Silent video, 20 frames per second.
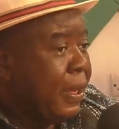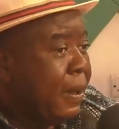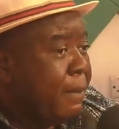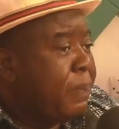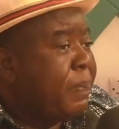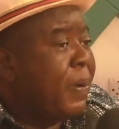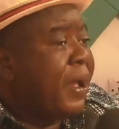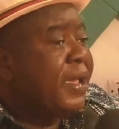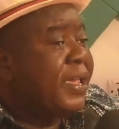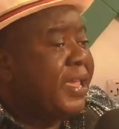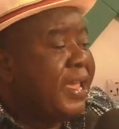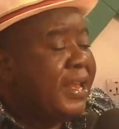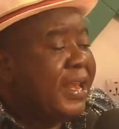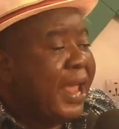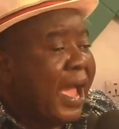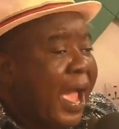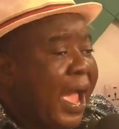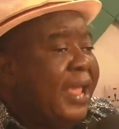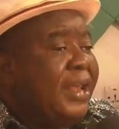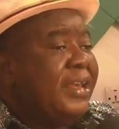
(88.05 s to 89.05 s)
propagate
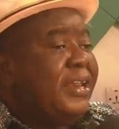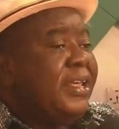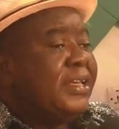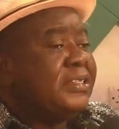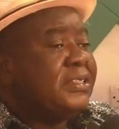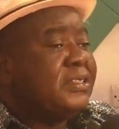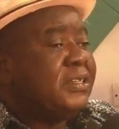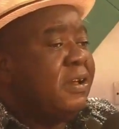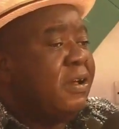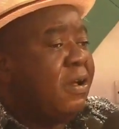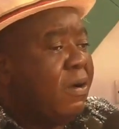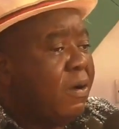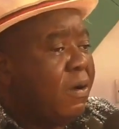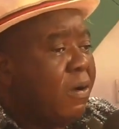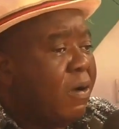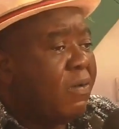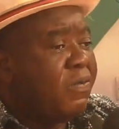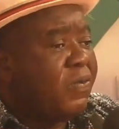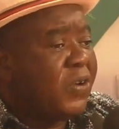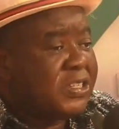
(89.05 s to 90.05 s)
the ideas
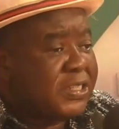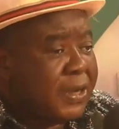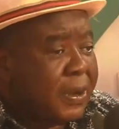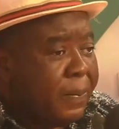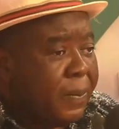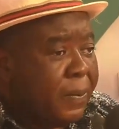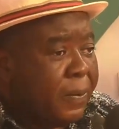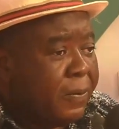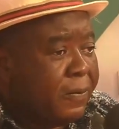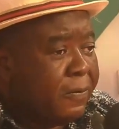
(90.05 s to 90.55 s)
of a champion.